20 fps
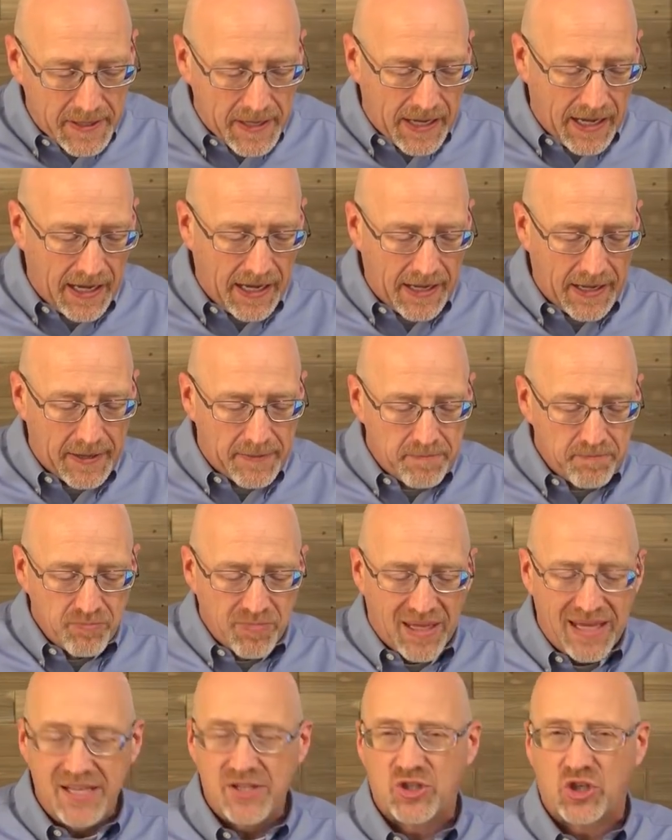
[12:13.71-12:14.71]
Uh,
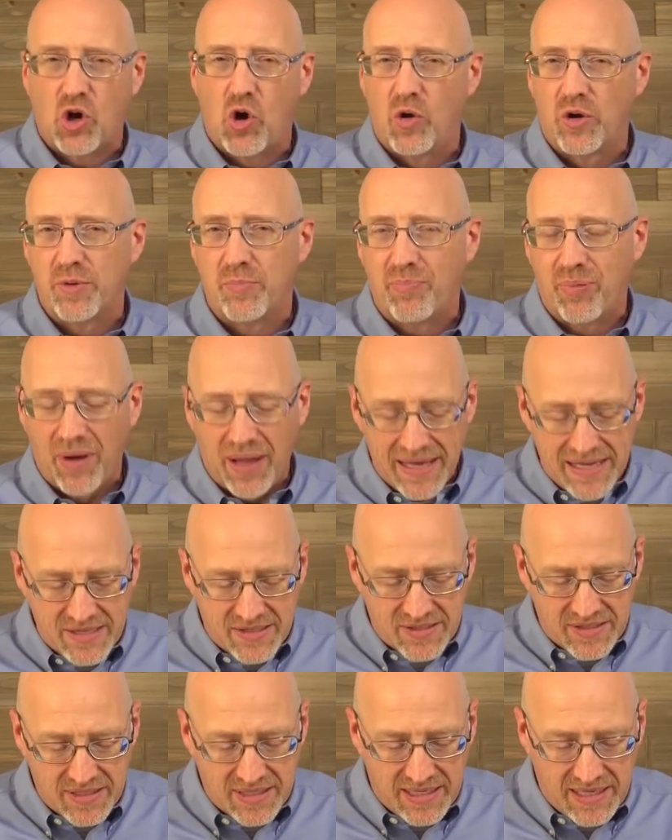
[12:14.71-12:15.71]
it's called a
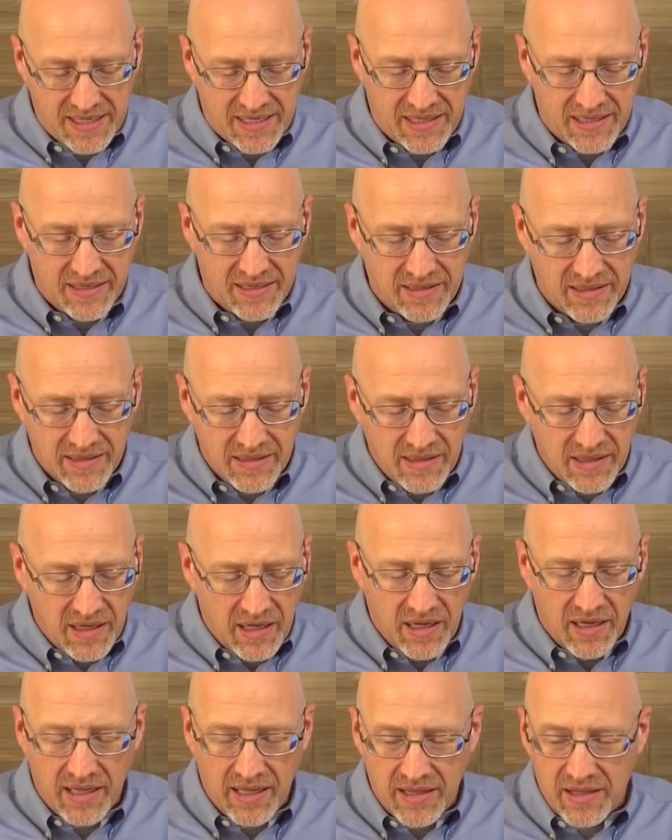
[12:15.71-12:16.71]
place in
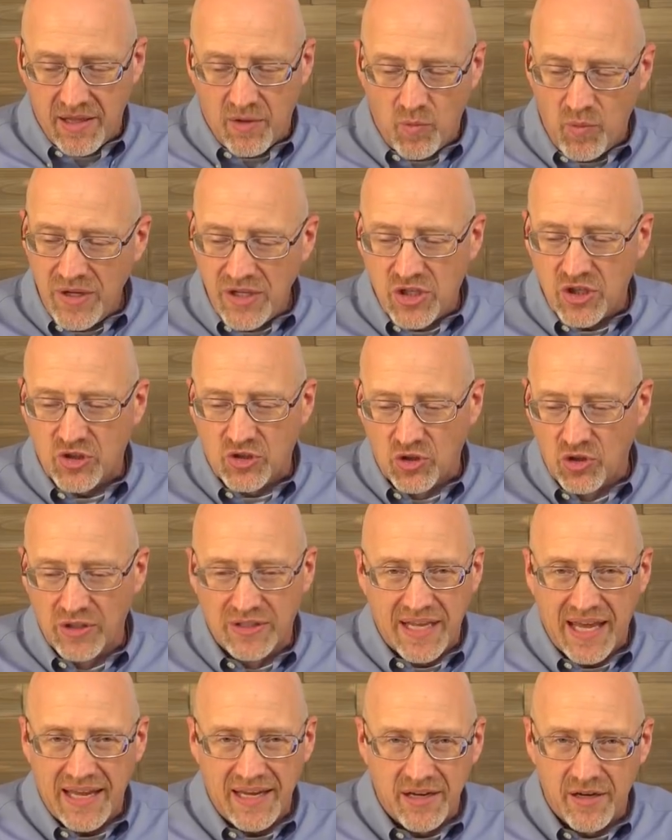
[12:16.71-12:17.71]
uh, that we just
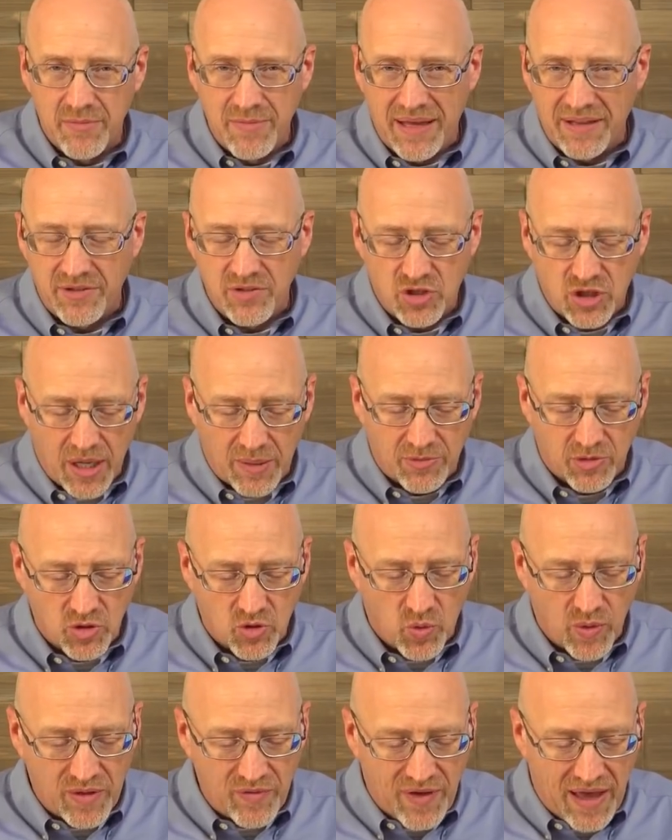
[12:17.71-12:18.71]
looked at here in Matthew chapter
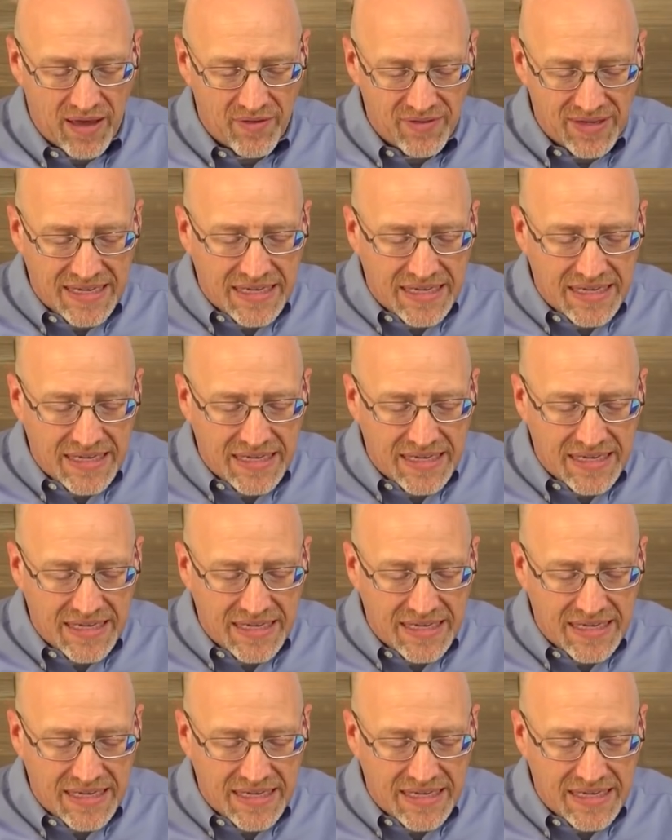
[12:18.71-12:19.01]
25,